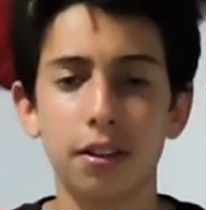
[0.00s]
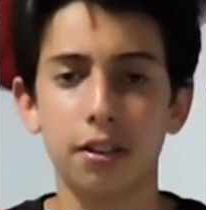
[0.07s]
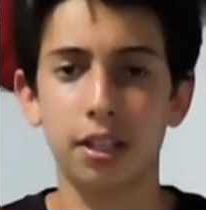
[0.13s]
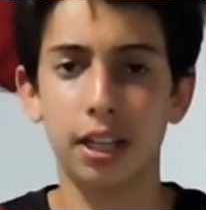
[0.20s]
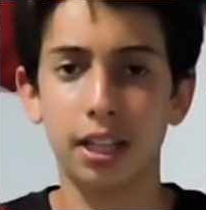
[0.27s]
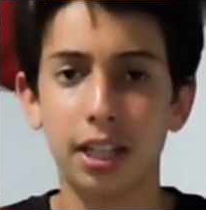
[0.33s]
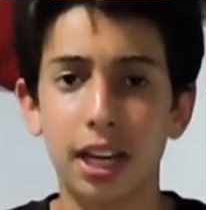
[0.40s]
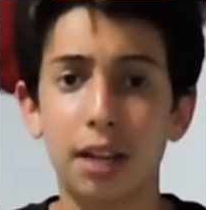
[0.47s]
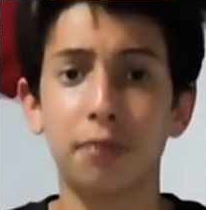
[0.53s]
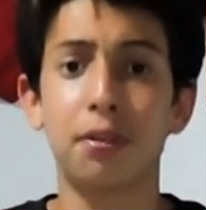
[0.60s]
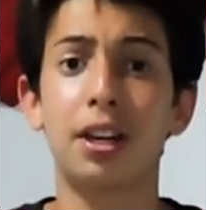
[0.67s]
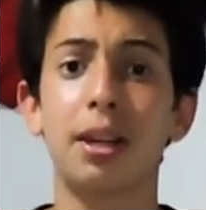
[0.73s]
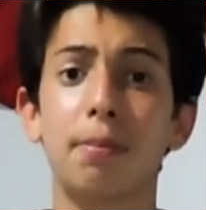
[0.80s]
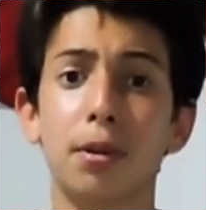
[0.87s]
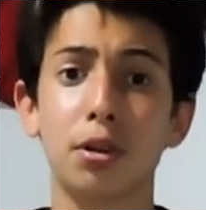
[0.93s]
can get
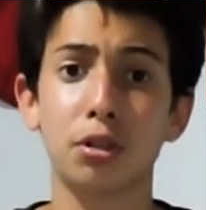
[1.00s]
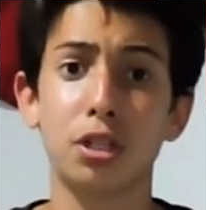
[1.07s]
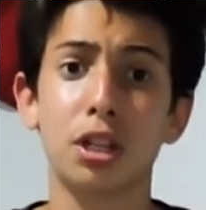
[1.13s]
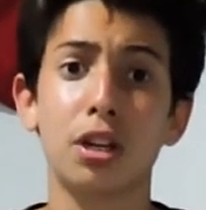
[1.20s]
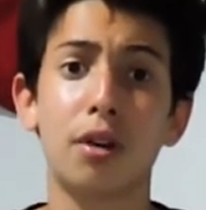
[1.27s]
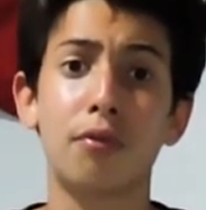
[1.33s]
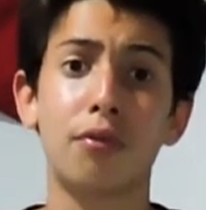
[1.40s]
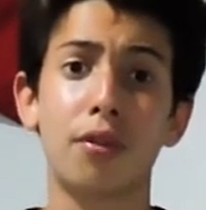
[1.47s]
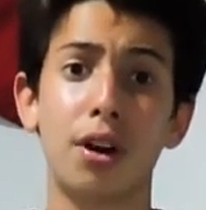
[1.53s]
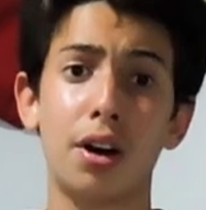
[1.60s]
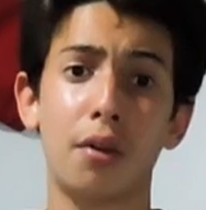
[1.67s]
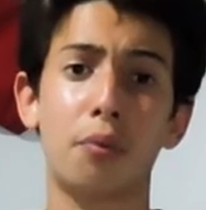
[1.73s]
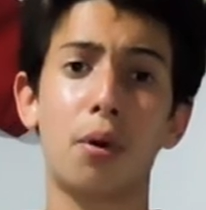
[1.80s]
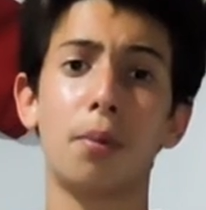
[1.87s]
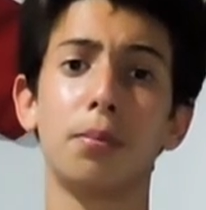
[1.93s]
Felipe Coutinho
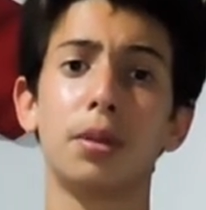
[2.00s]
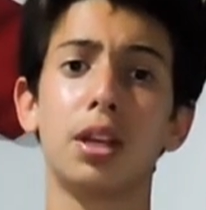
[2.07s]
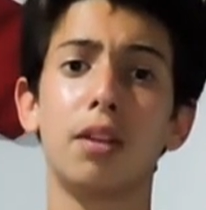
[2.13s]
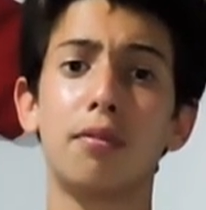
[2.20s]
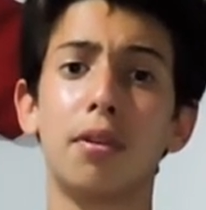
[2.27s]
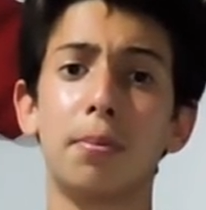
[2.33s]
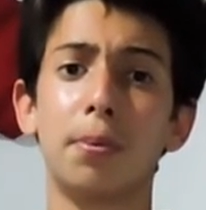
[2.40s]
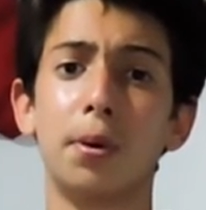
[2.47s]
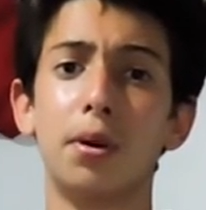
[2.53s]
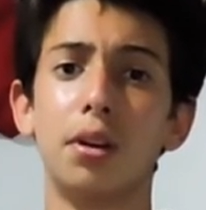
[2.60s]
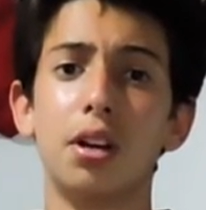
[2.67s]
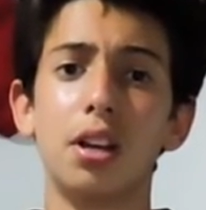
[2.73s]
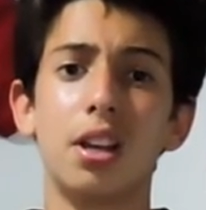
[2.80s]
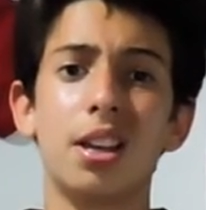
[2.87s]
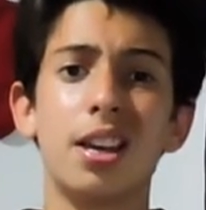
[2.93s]
from
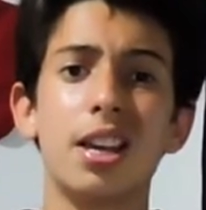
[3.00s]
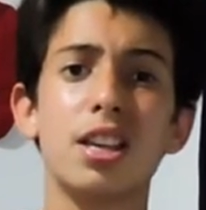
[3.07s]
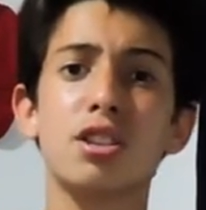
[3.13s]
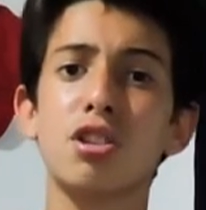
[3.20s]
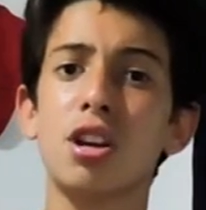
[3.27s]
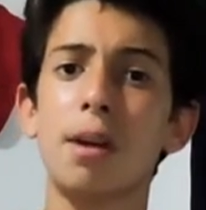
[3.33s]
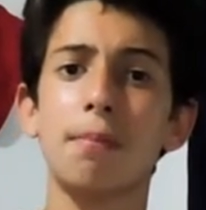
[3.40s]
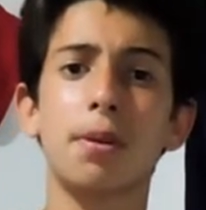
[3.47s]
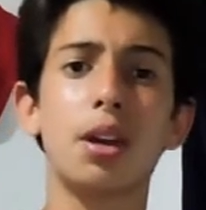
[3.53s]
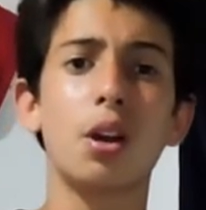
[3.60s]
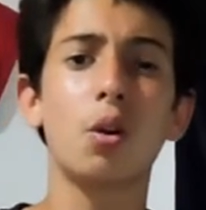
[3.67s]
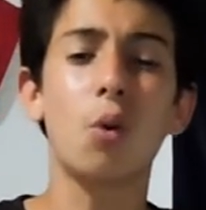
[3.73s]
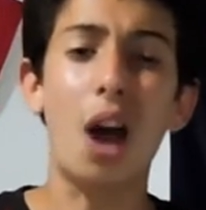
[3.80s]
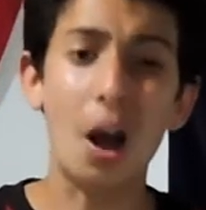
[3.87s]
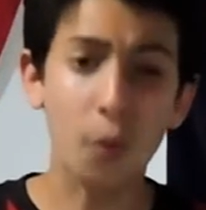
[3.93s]
Liverpool, it's gonna be
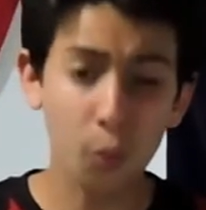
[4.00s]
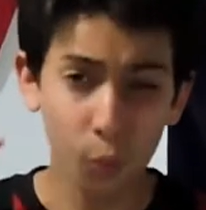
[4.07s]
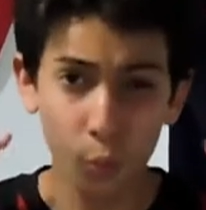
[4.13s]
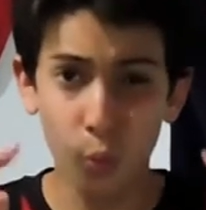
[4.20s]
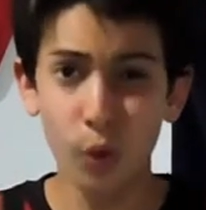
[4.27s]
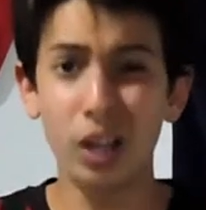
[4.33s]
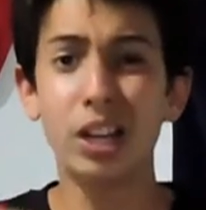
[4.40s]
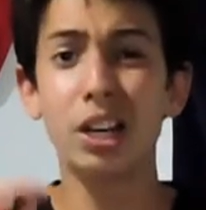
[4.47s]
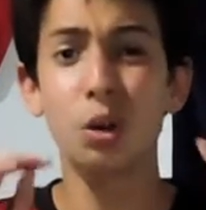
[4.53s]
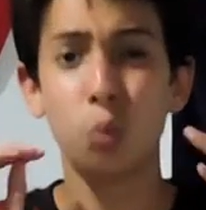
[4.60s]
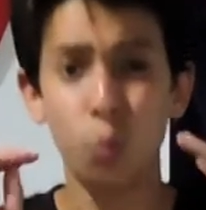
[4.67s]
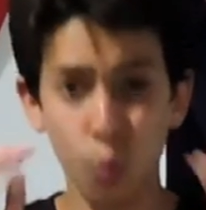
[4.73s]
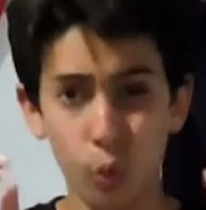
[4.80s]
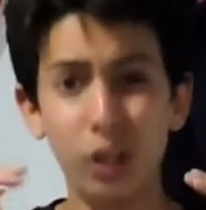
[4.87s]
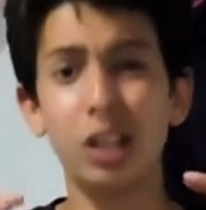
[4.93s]
a really,
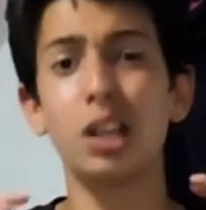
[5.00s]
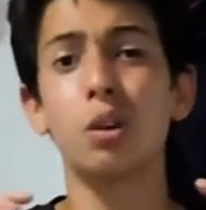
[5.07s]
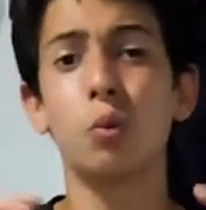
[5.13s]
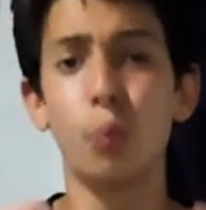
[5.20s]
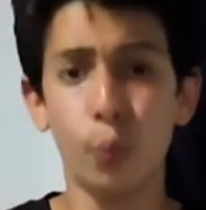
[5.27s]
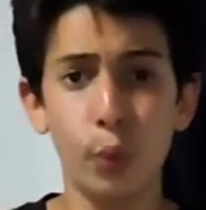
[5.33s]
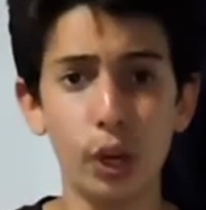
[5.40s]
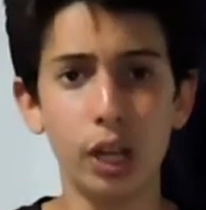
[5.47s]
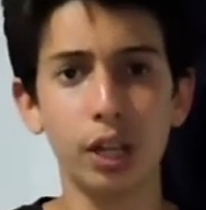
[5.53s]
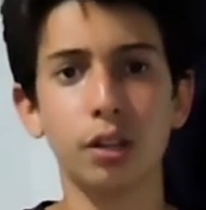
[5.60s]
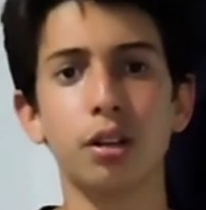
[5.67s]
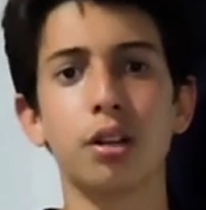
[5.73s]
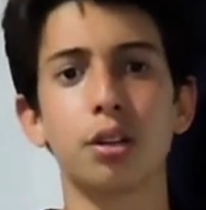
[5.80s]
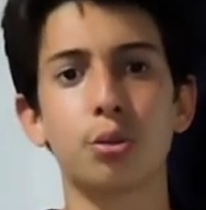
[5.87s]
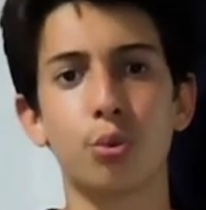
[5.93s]
really, really
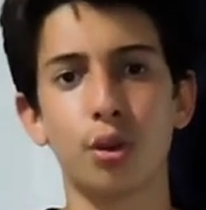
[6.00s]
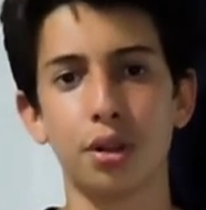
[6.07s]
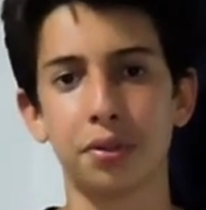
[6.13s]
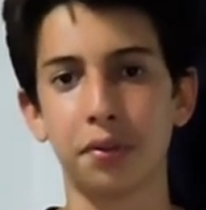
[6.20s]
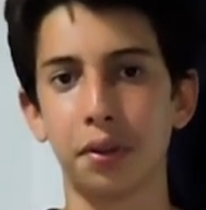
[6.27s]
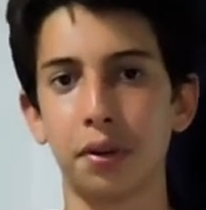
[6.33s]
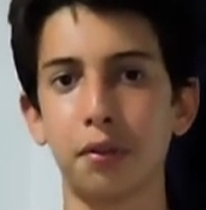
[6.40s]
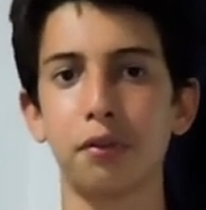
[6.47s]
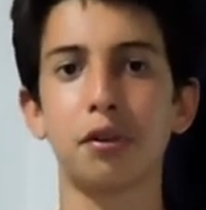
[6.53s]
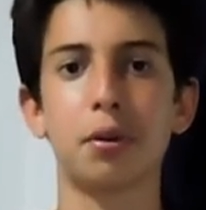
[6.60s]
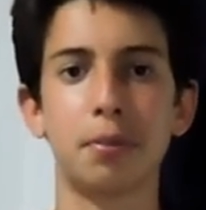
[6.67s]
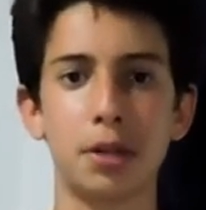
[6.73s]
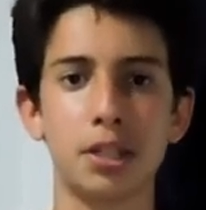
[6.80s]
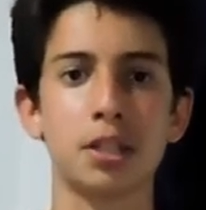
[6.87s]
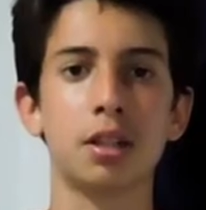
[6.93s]
good transfer for
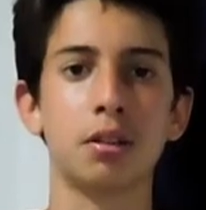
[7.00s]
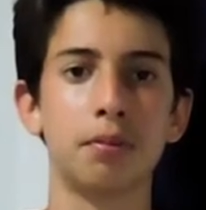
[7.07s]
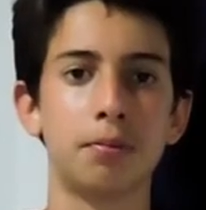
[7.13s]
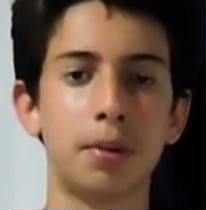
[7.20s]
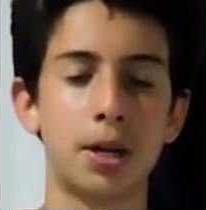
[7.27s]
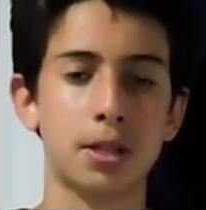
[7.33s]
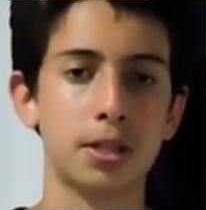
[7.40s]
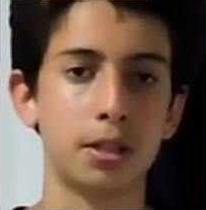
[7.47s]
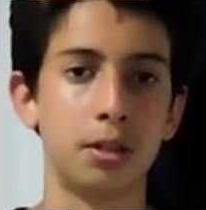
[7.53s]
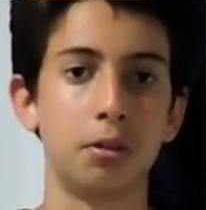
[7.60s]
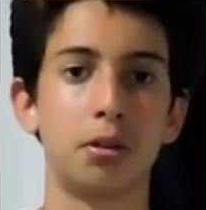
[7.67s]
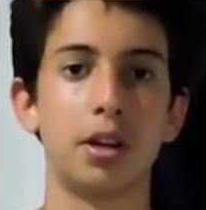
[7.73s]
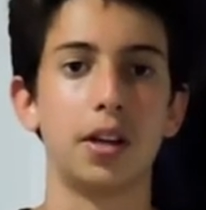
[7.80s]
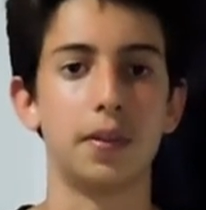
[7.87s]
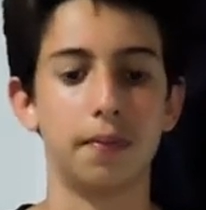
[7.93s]

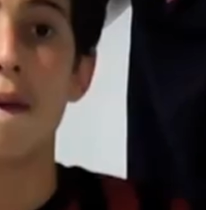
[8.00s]
Barcelona.